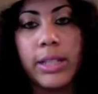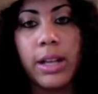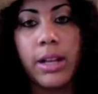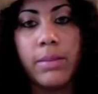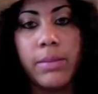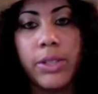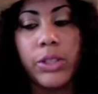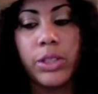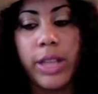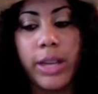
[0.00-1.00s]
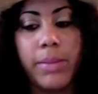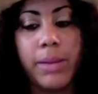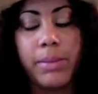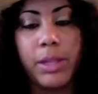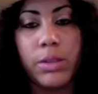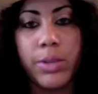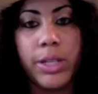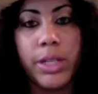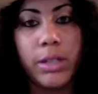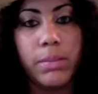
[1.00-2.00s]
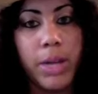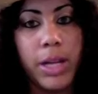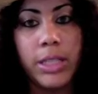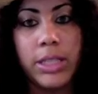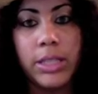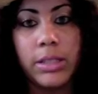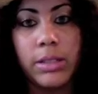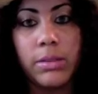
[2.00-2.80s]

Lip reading: It should take maybe 3 months